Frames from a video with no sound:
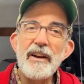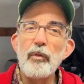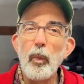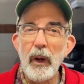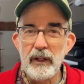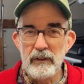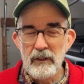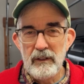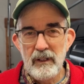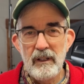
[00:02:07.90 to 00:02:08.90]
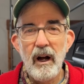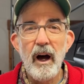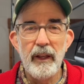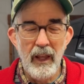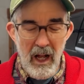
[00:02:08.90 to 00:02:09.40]
of wiggle
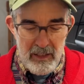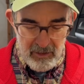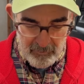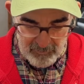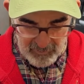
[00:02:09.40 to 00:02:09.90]
on lockup.